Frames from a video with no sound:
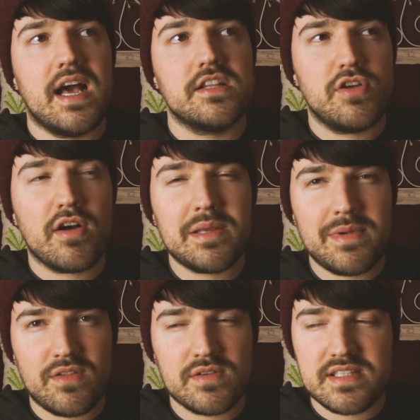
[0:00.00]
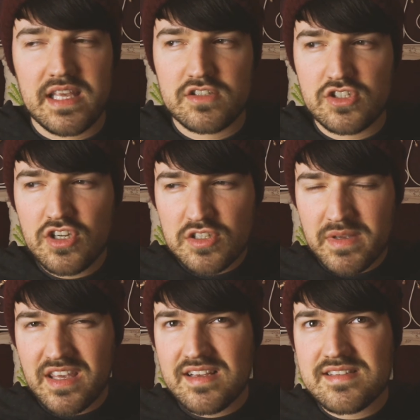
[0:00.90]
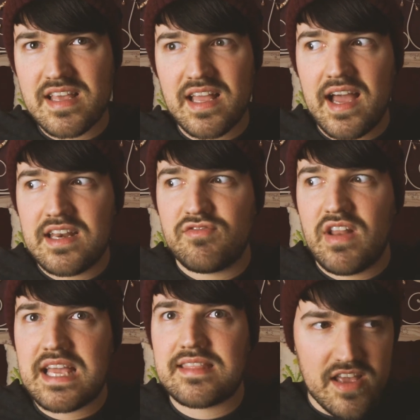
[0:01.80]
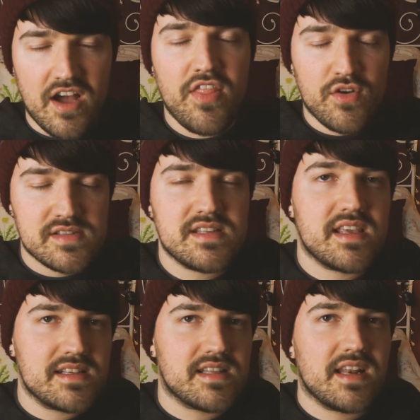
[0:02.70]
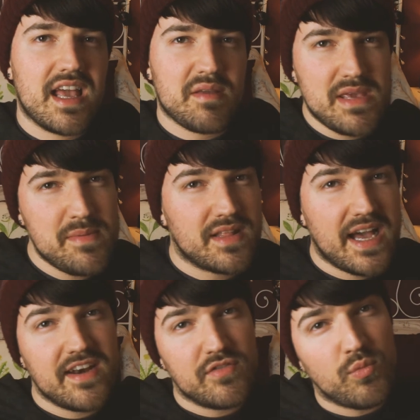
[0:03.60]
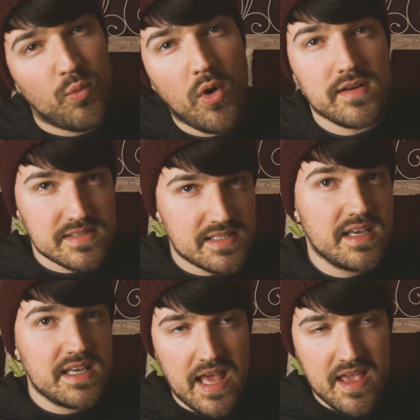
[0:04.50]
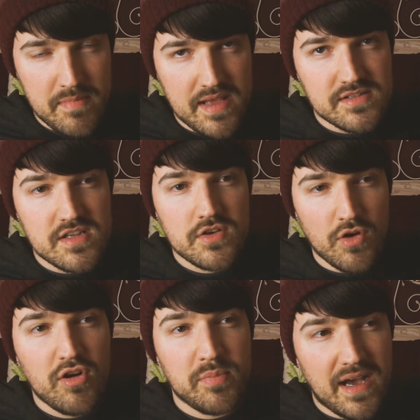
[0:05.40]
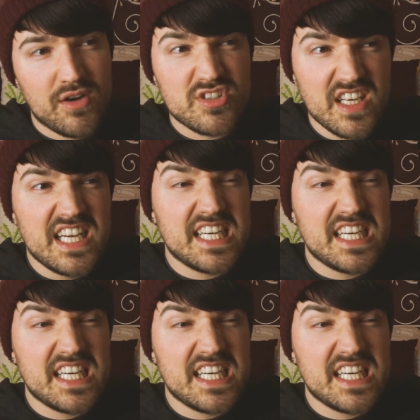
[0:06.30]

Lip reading: and talking about those things just because they're kind of like, they are those things that like people kind of want gay men to talk about,